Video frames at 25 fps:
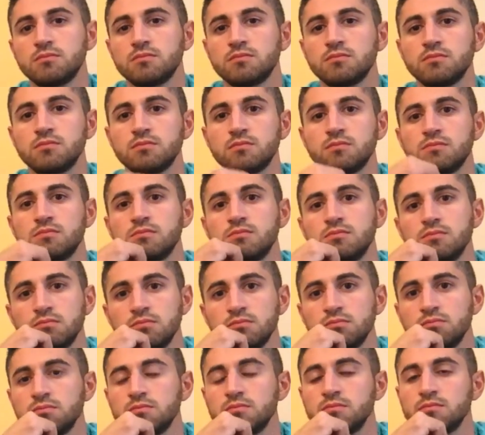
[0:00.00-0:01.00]

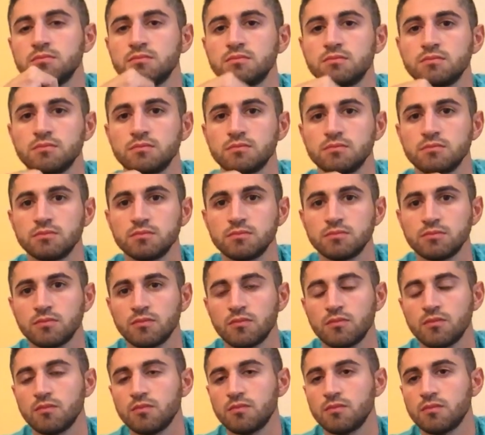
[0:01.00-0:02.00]

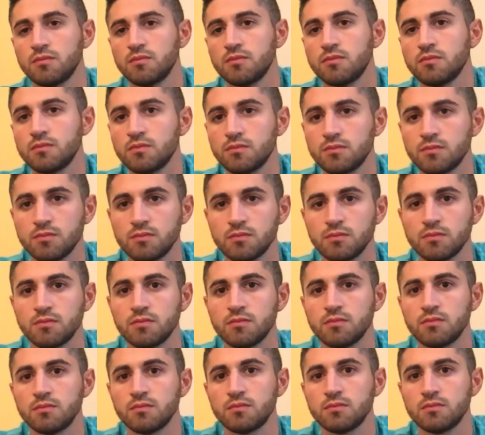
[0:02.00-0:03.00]

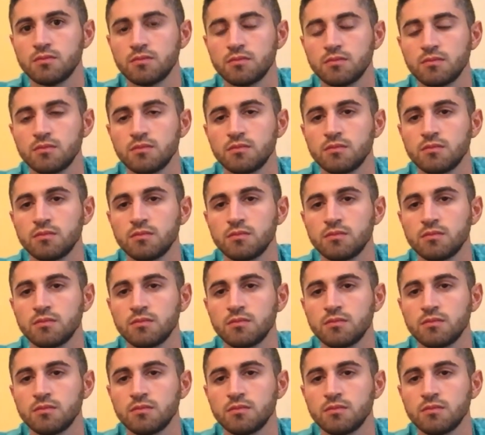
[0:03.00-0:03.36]
(not speaking)